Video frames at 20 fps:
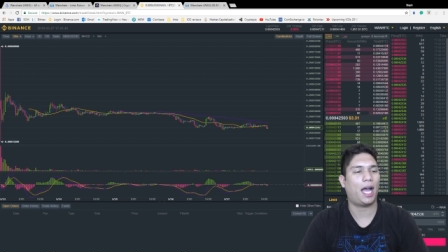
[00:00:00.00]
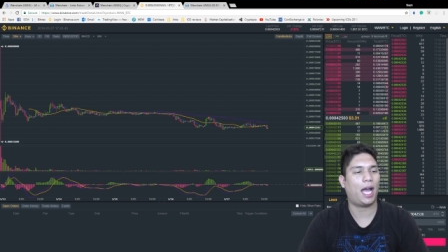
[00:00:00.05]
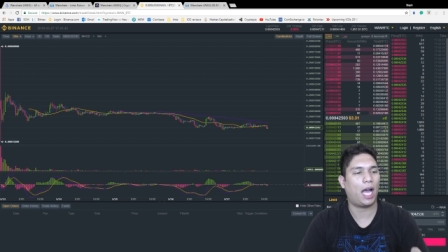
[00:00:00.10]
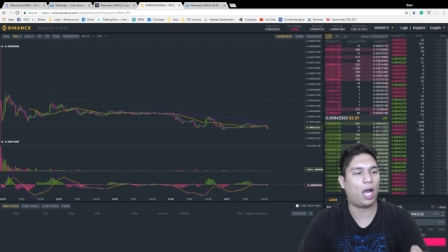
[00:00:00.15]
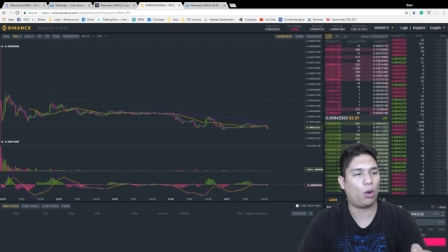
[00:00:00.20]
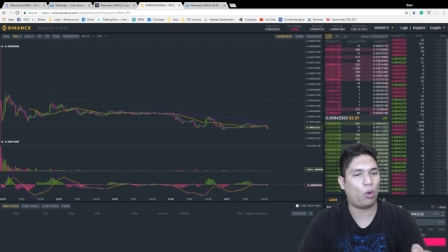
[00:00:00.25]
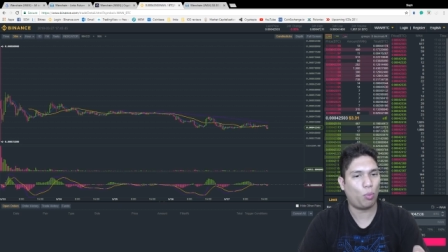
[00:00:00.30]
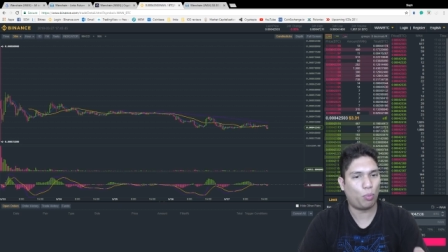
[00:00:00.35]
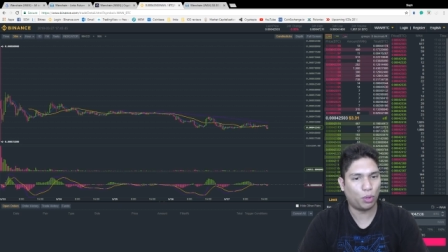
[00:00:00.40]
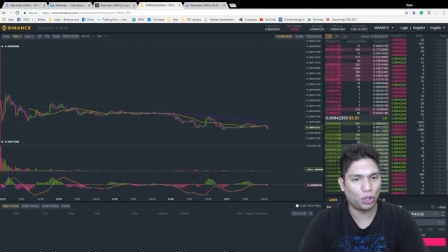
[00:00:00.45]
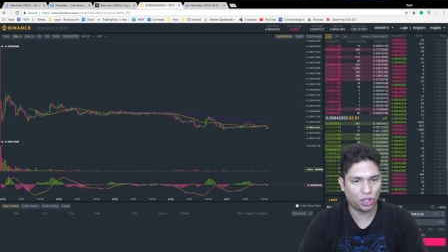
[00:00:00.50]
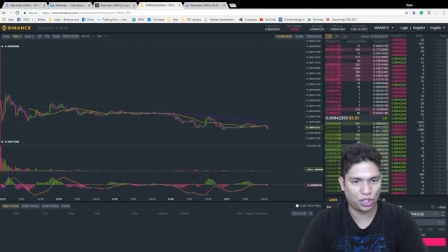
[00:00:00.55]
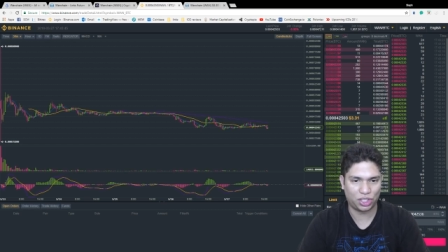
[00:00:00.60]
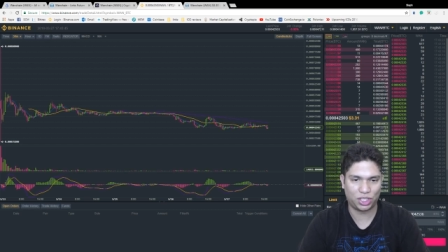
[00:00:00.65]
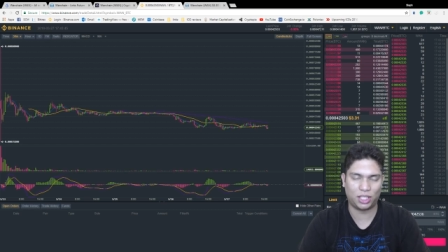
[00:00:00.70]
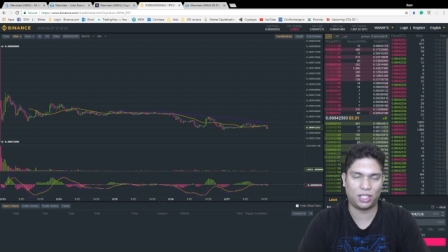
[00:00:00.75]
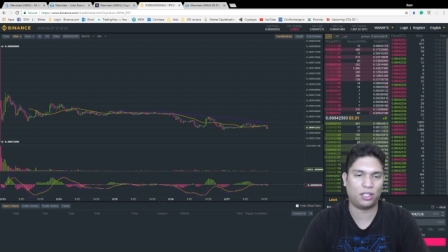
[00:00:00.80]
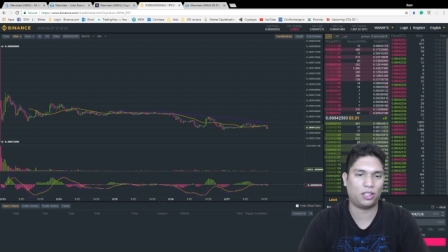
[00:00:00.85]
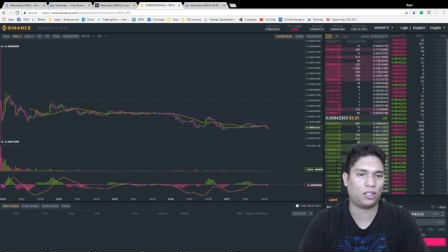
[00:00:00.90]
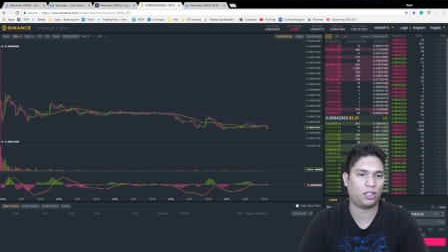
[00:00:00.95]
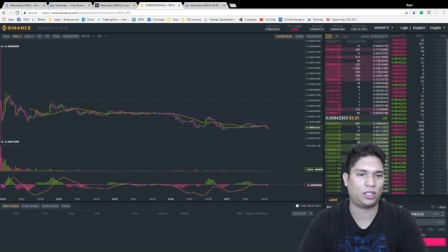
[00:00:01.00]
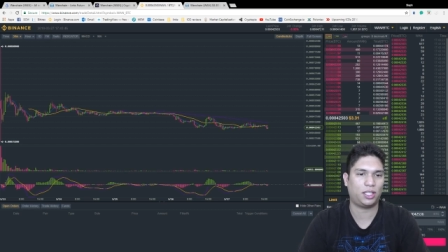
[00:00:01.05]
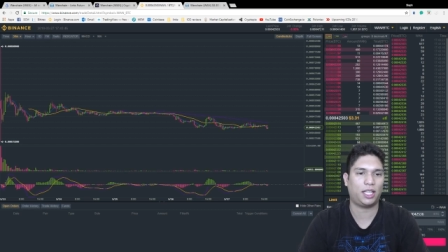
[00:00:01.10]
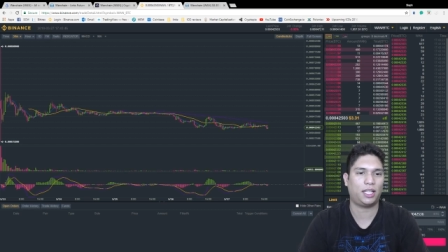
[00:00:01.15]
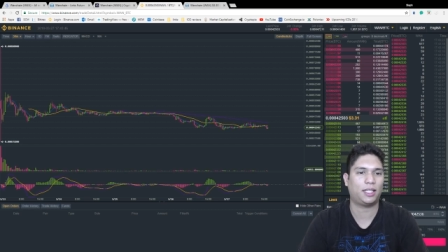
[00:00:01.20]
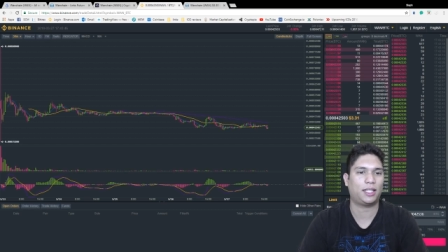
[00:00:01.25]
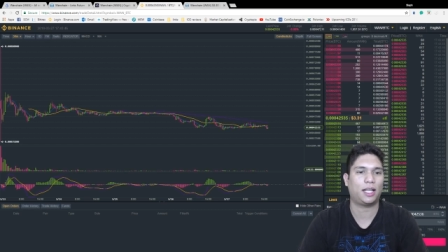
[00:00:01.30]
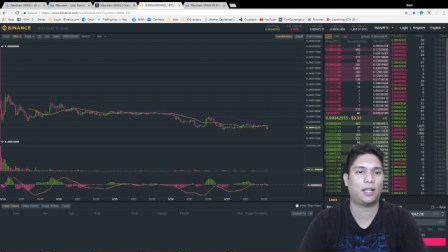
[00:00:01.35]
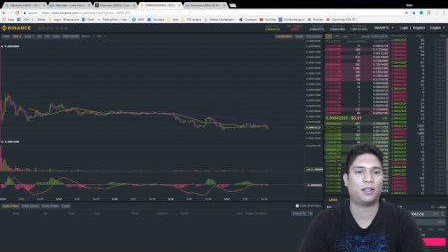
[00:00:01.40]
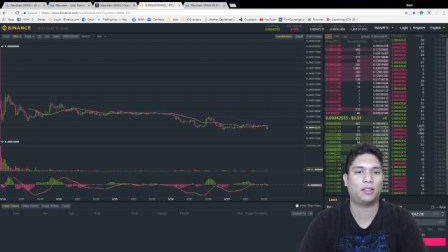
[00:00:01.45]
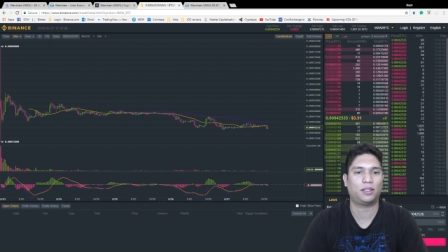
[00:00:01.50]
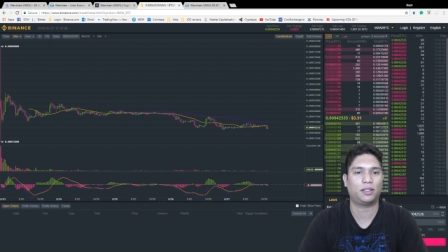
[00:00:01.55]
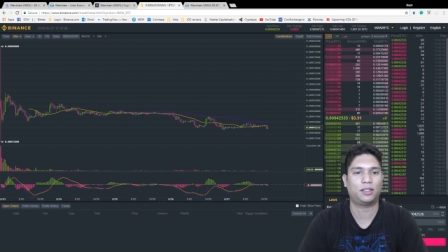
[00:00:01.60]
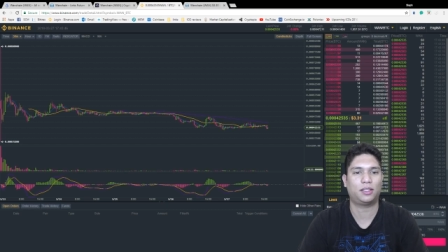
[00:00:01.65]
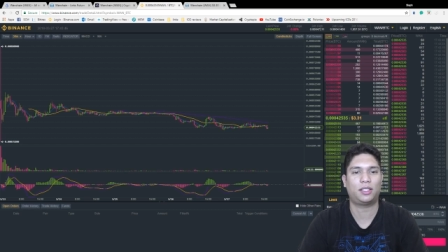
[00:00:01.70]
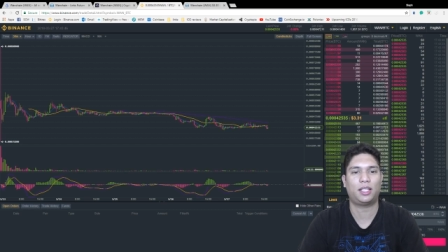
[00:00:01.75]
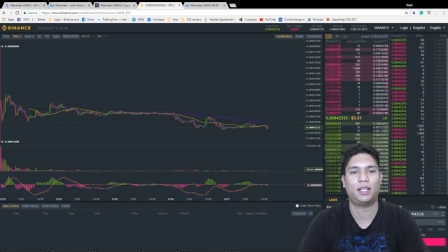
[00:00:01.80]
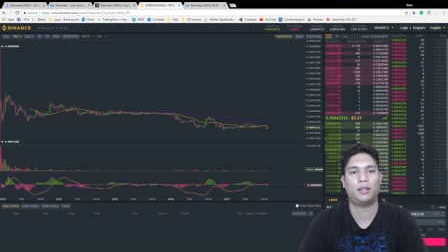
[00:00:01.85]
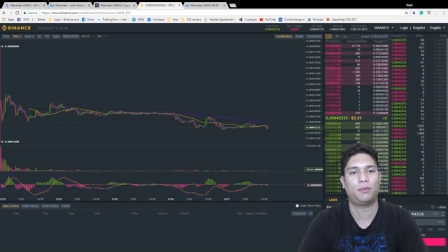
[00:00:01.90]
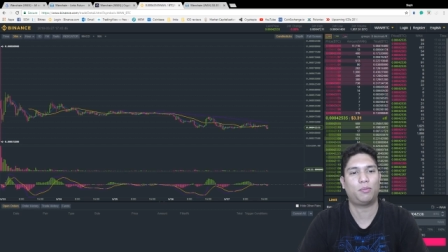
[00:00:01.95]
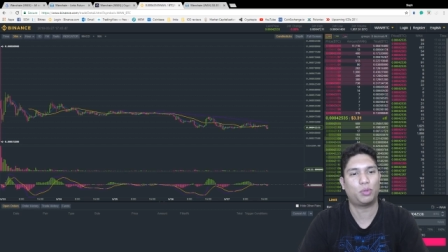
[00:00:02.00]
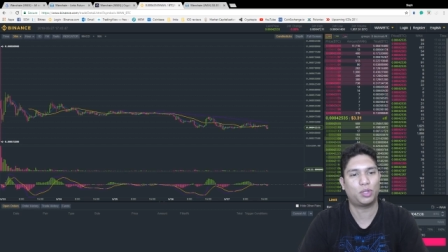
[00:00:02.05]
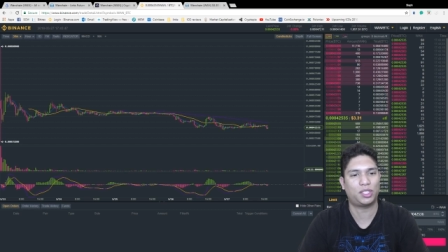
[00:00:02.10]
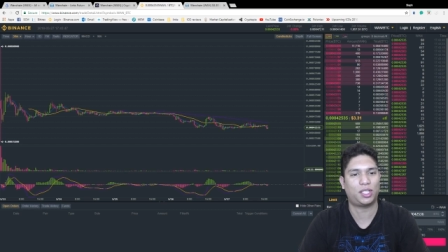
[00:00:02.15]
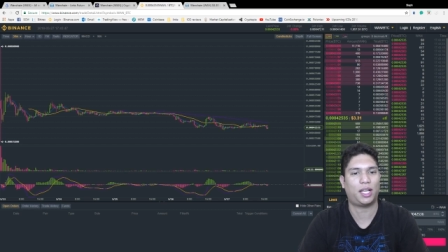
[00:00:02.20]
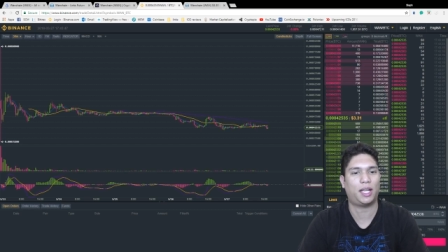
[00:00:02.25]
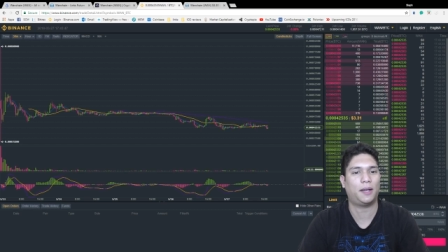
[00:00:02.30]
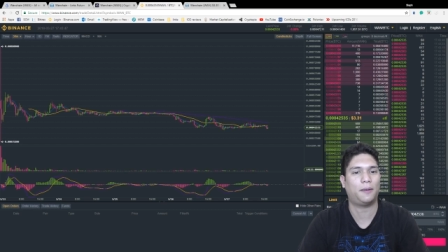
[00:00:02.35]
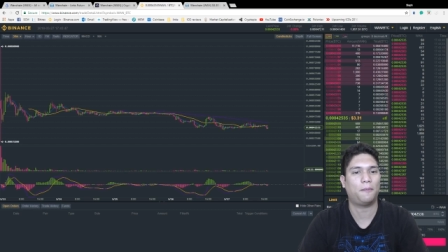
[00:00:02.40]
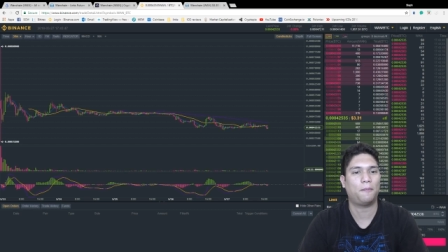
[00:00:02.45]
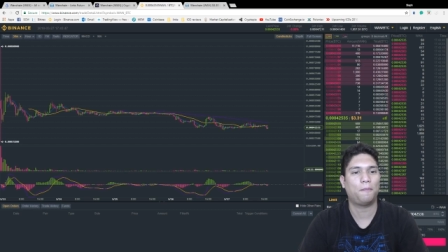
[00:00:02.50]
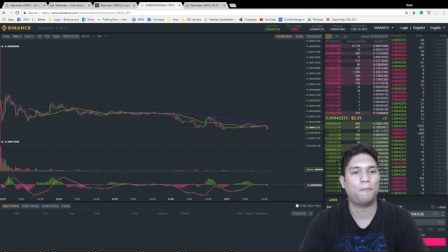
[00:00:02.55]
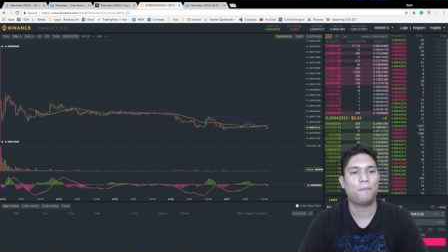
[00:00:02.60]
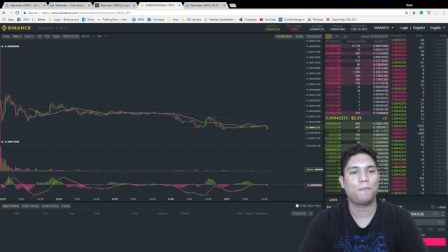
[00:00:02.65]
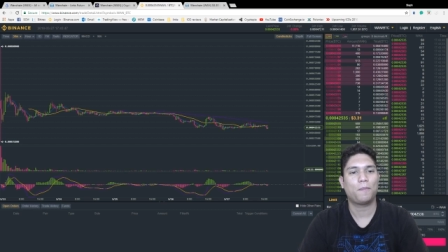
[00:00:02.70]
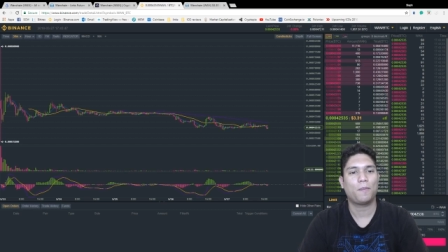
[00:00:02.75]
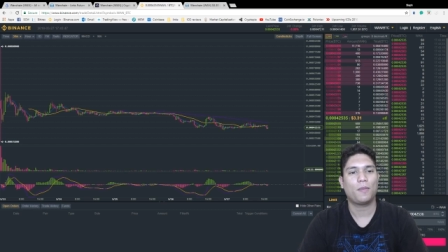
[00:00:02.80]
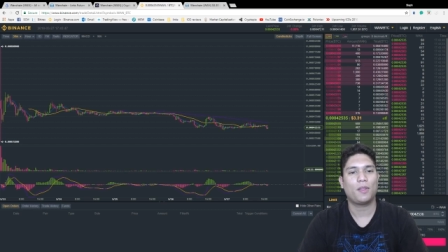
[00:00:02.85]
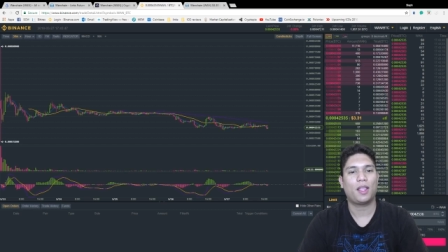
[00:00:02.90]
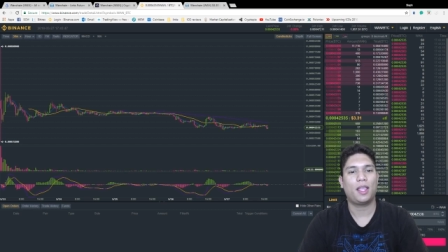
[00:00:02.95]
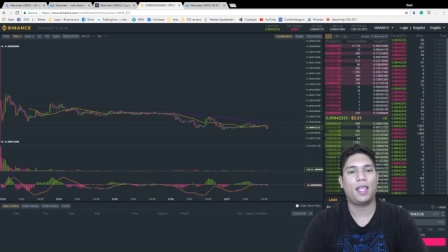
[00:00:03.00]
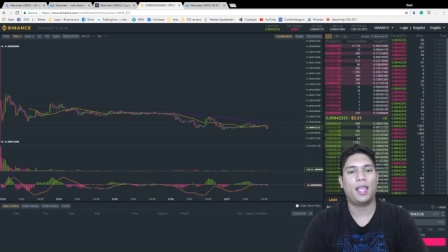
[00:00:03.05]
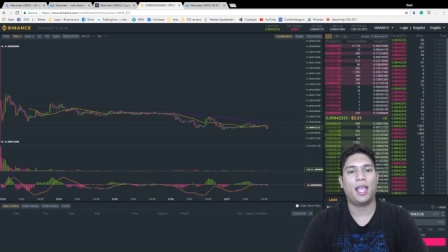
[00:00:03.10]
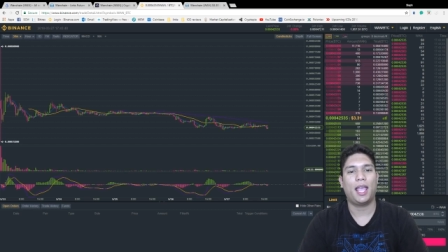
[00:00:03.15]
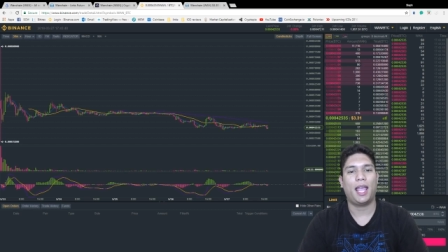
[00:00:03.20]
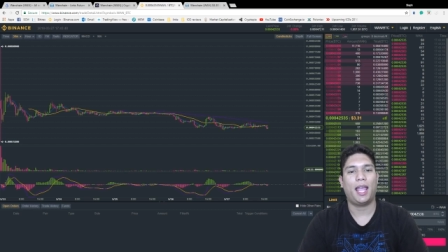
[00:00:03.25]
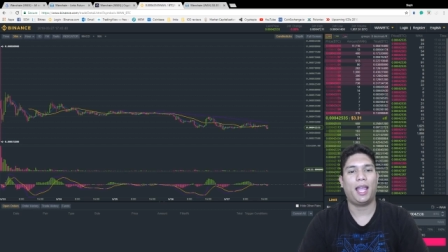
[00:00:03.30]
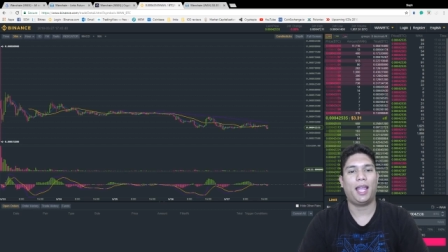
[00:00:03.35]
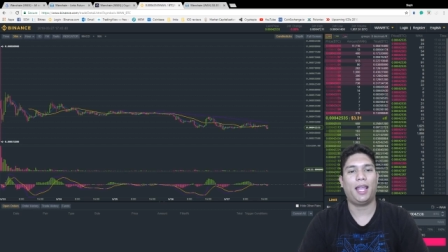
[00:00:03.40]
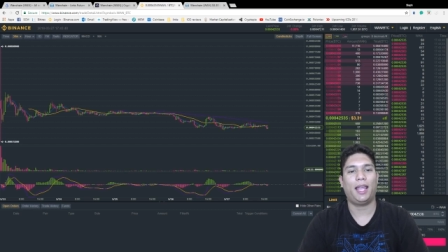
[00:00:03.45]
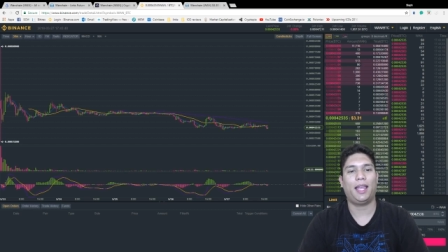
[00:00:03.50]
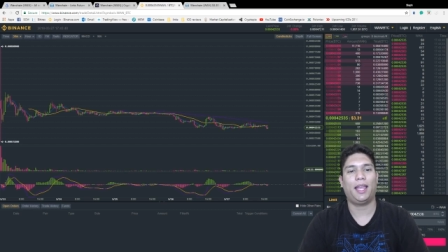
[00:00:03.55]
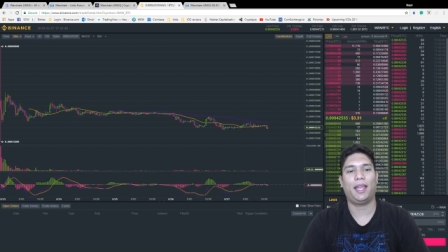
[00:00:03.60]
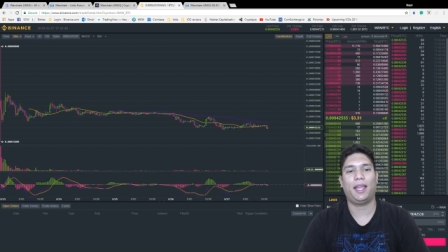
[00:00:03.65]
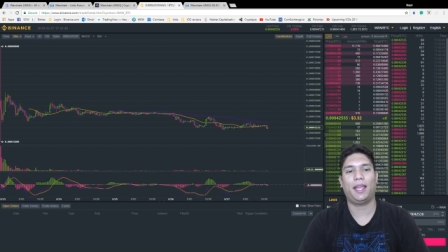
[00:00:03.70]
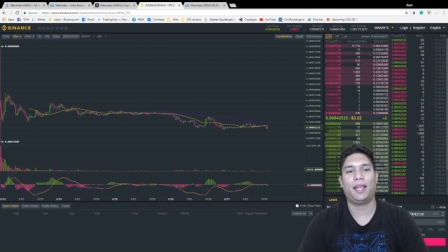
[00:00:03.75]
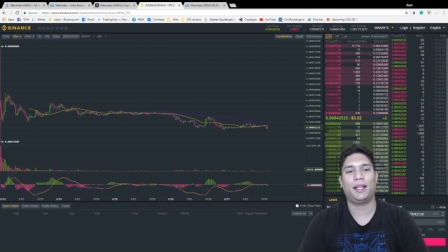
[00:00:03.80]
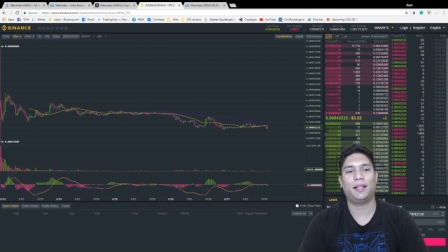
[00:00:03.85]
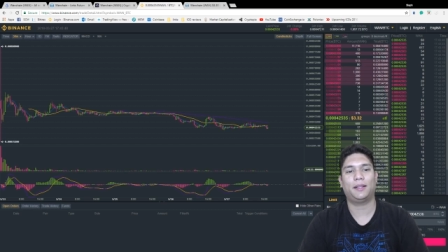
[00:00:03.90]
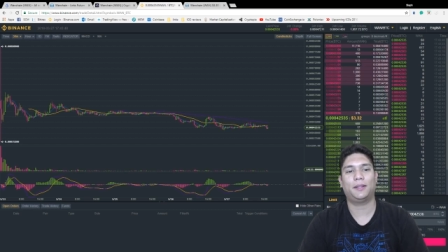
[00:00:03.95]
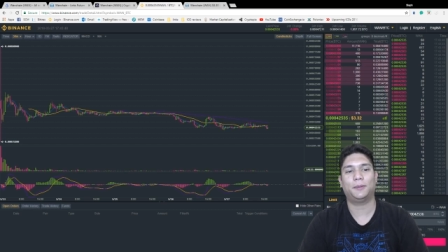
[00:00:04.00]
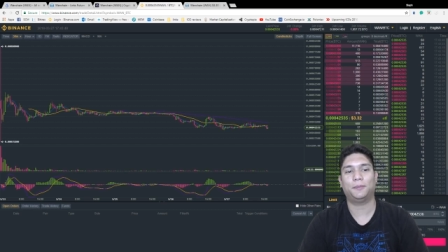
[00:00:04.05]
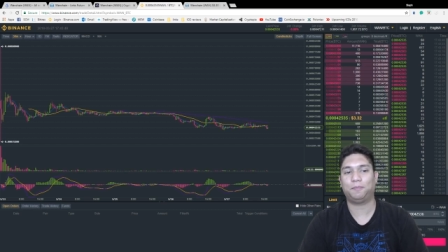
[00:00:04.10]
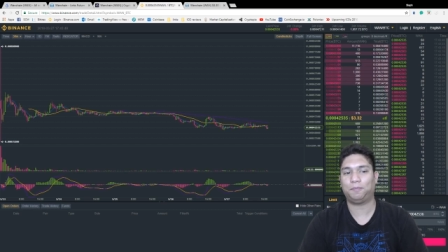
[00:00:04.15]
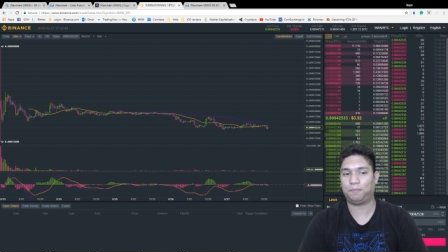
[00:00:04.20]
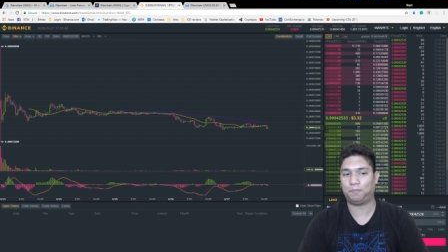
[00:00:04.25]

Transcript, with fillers: I will purchase another 10, 10%. And